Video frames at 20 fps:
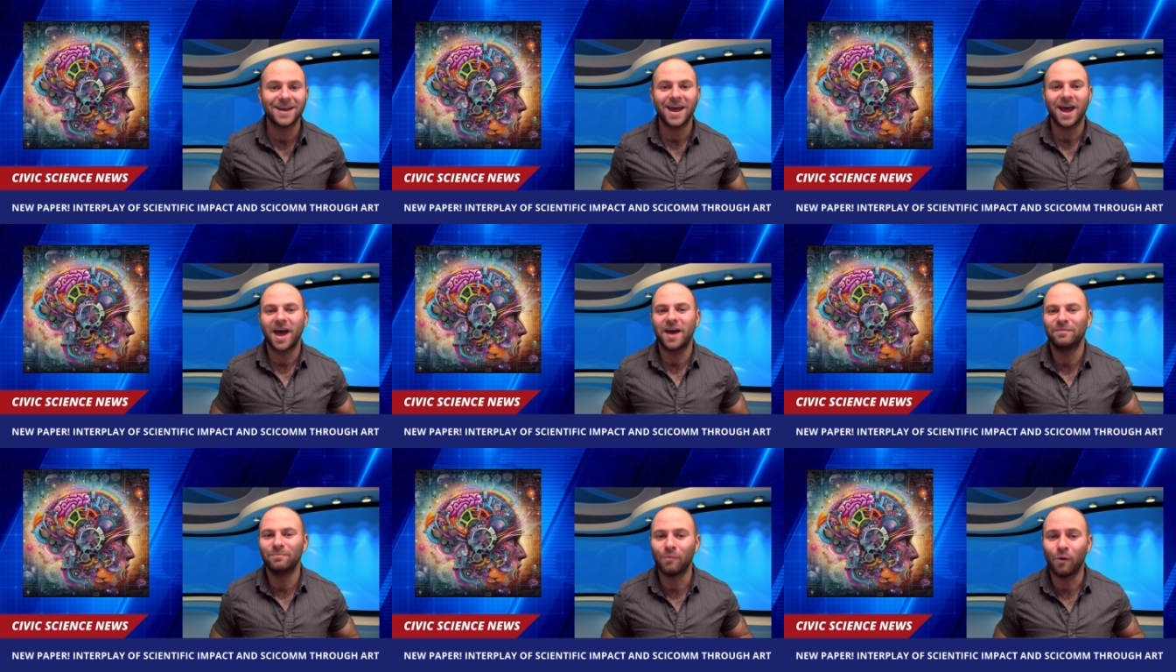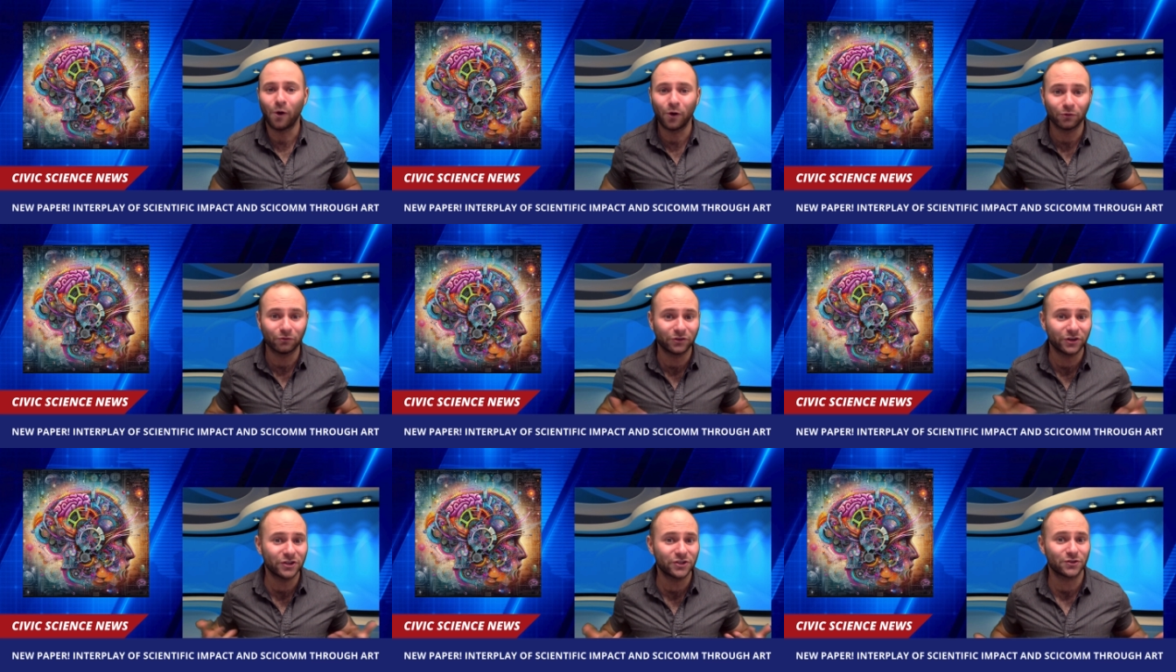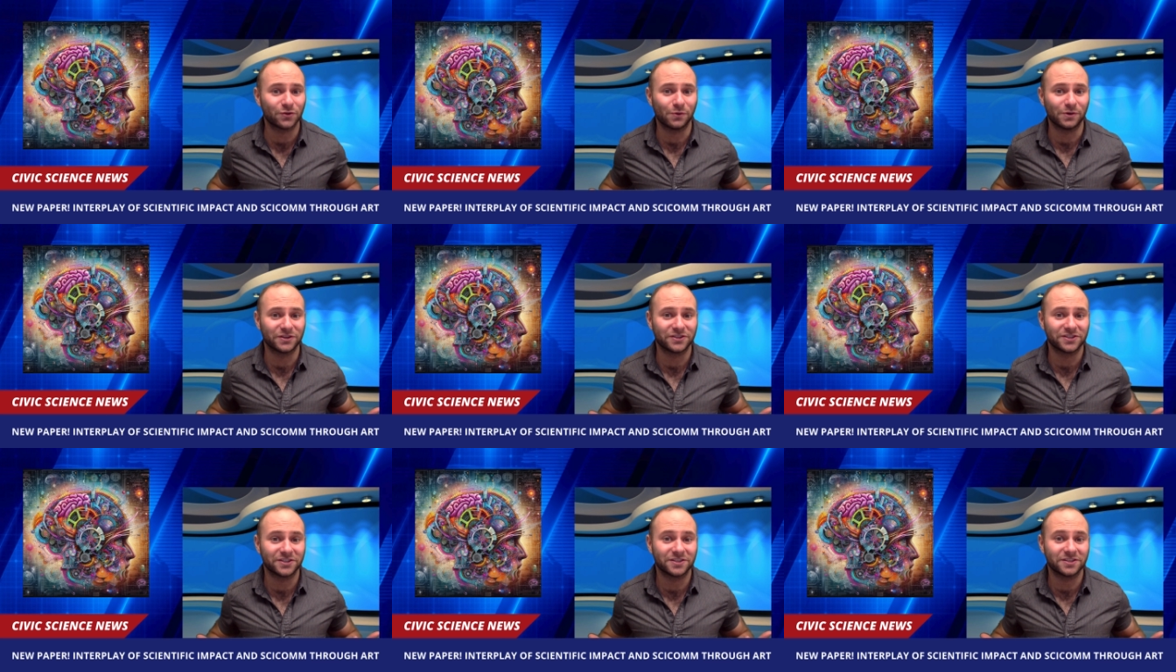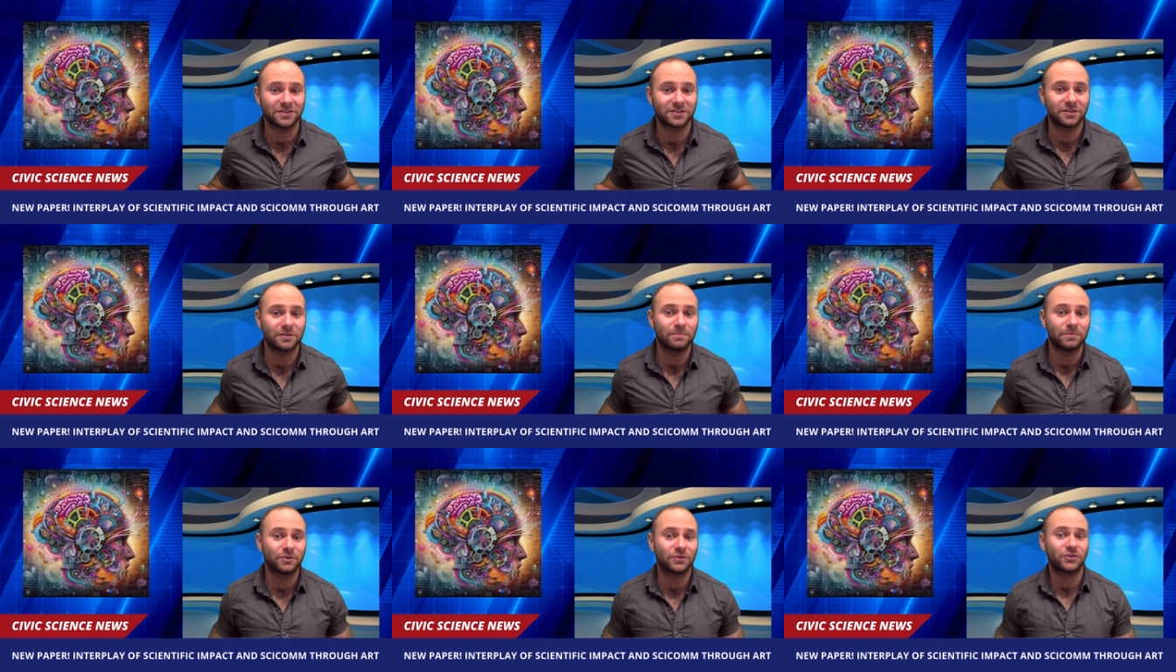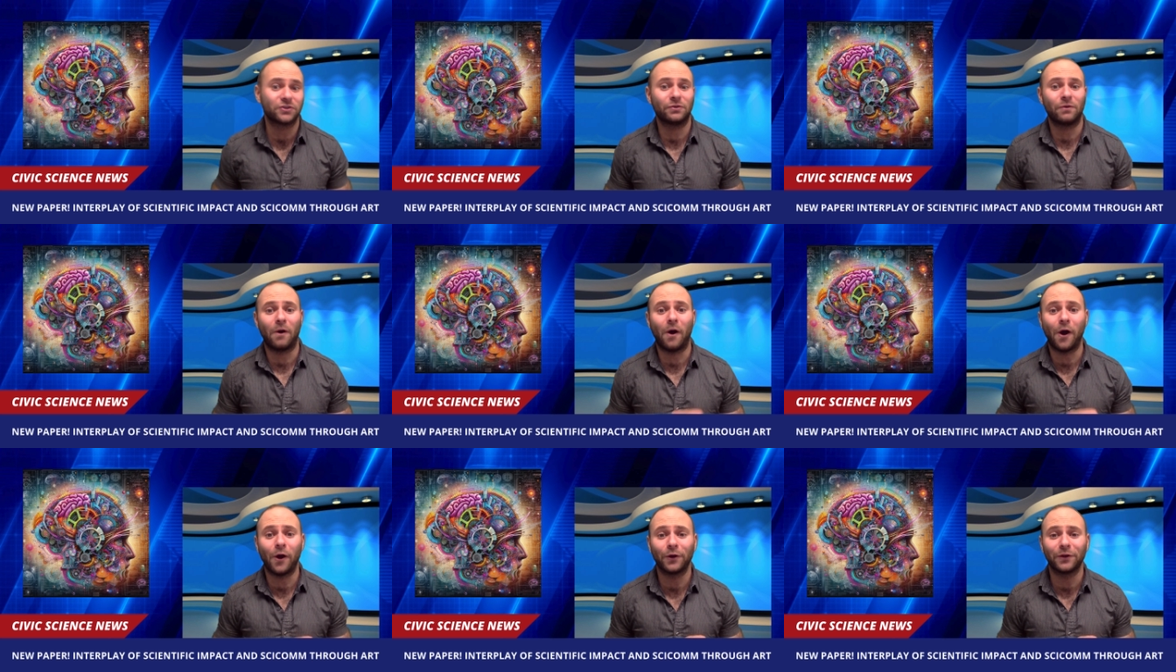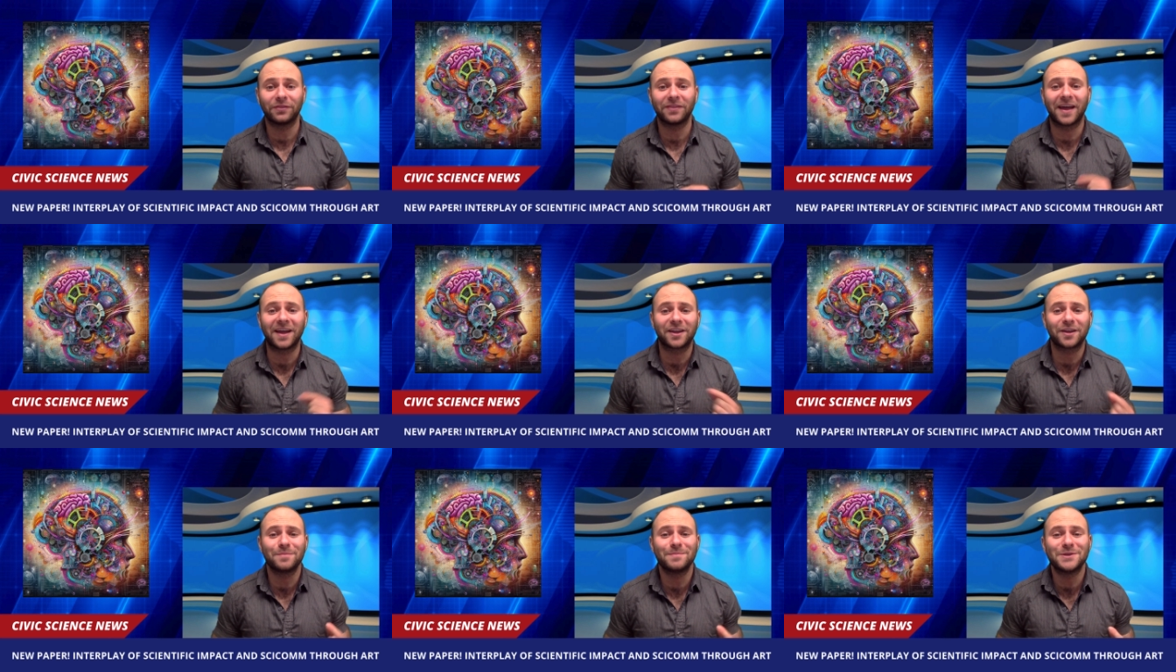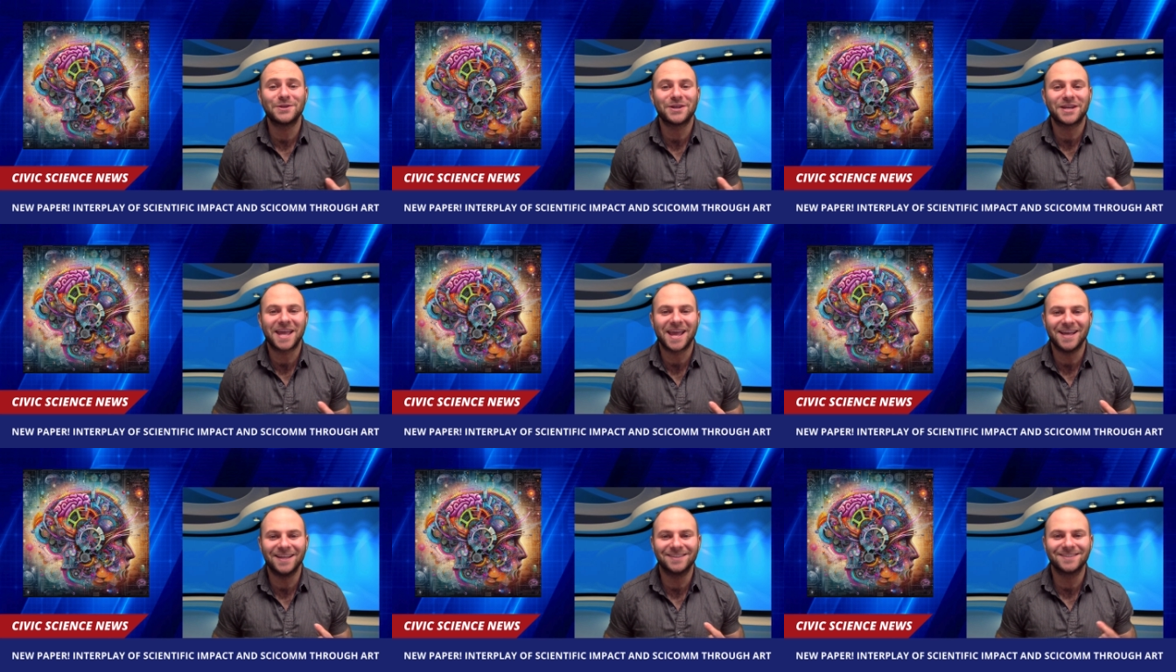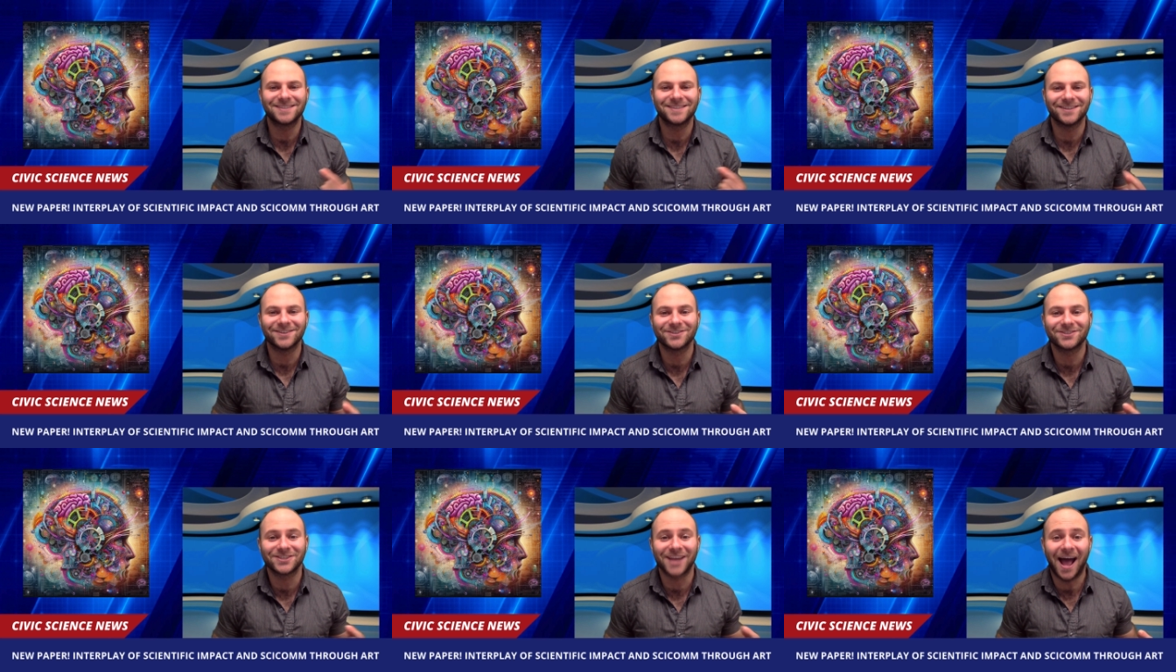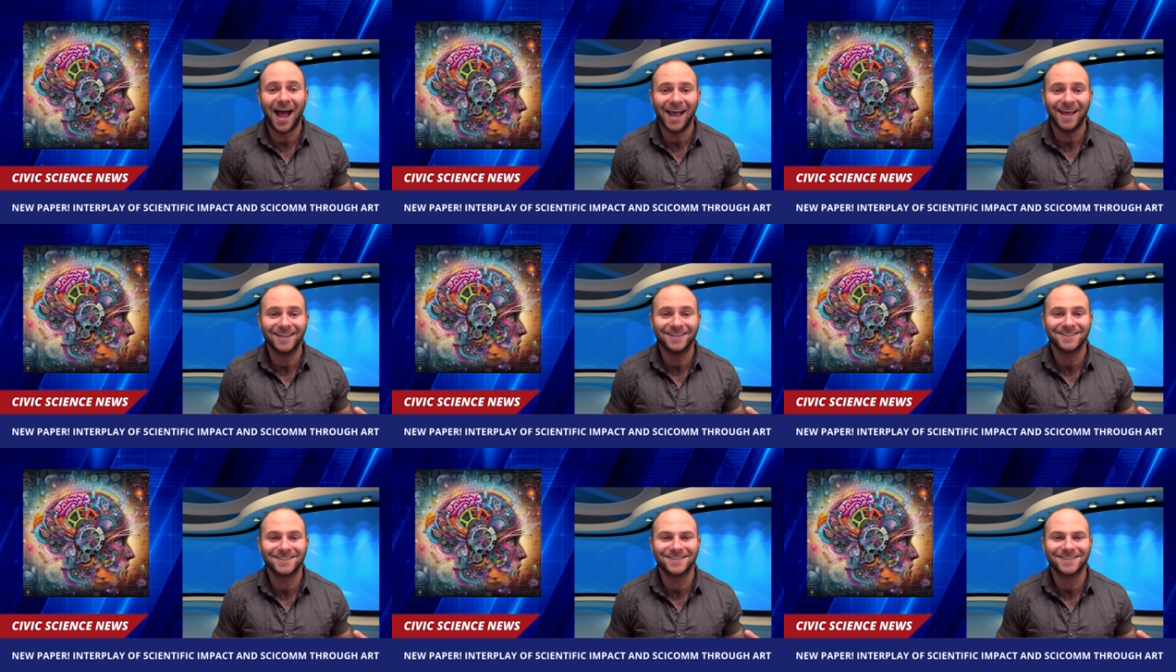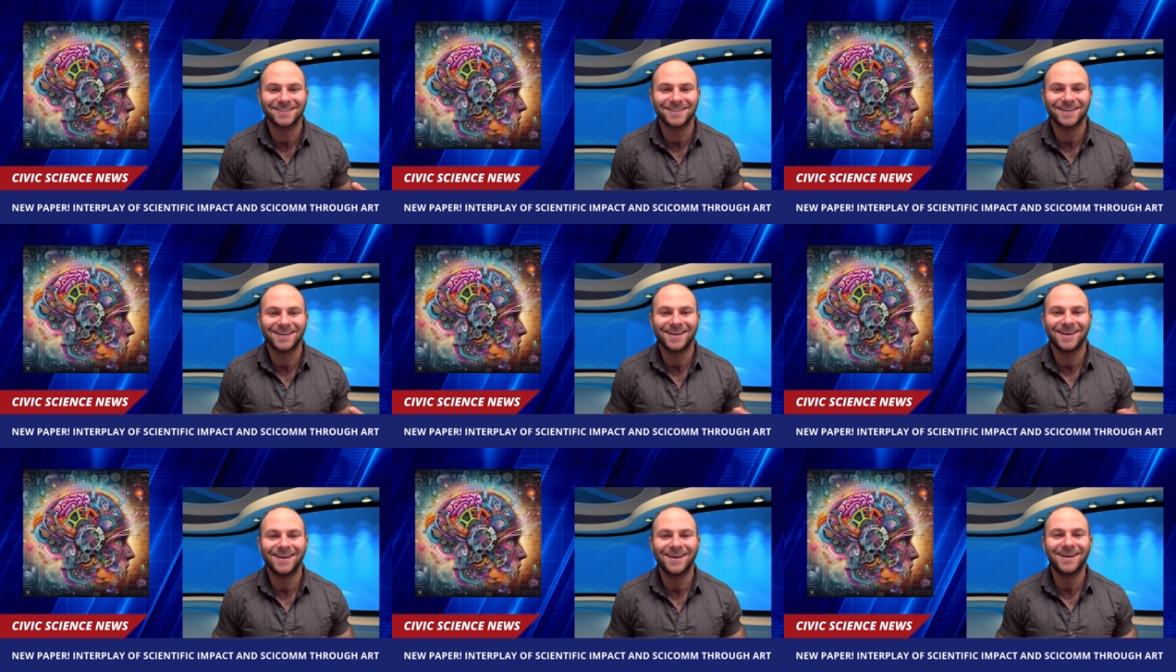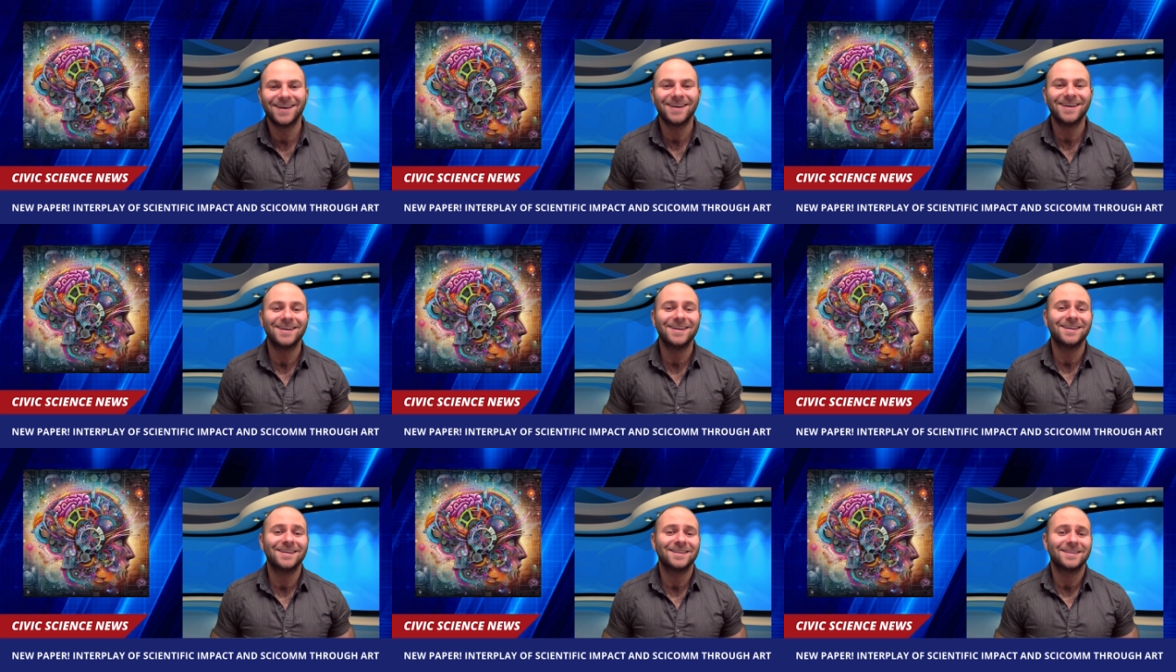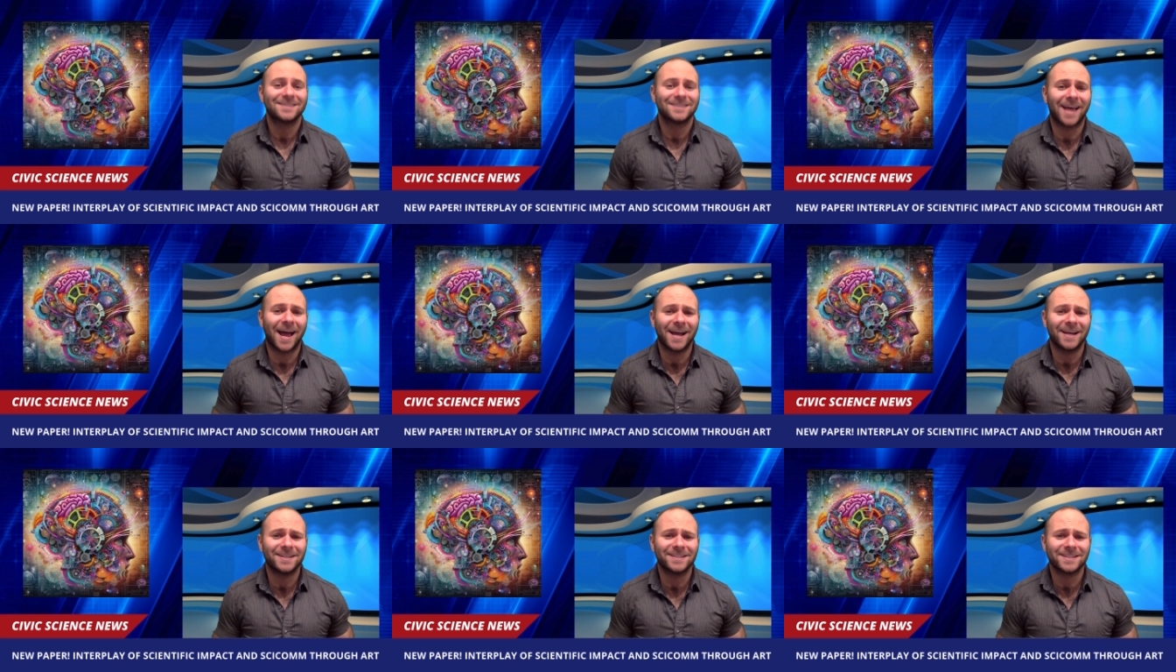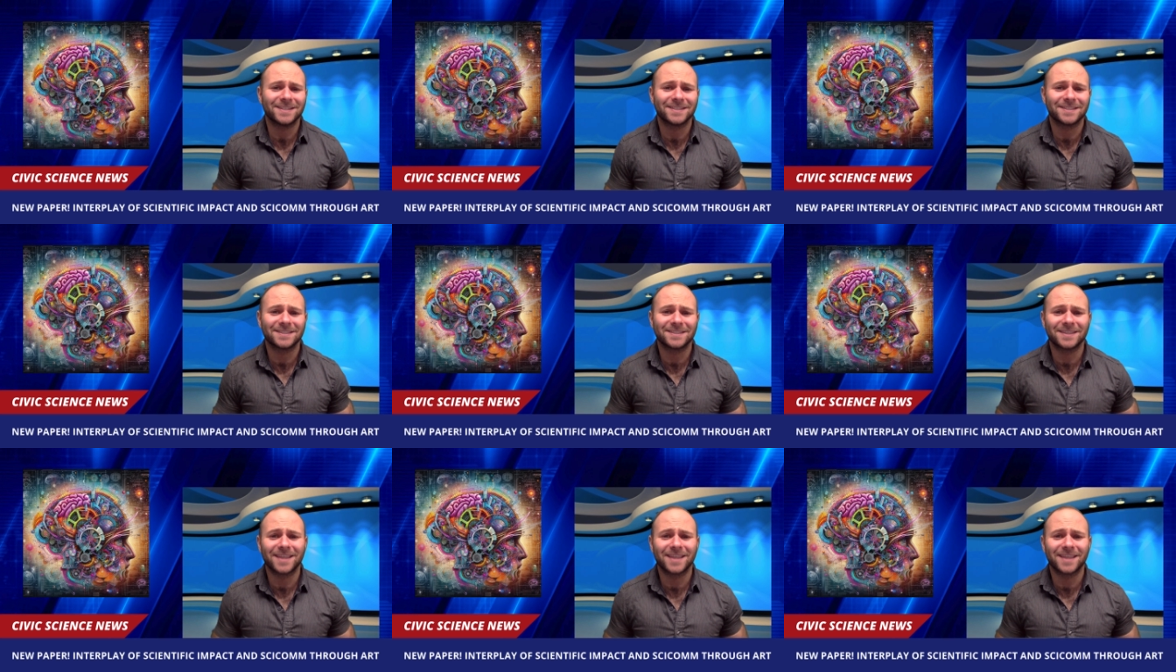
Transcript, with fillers: and more resources to pursue art that communicates their science scientists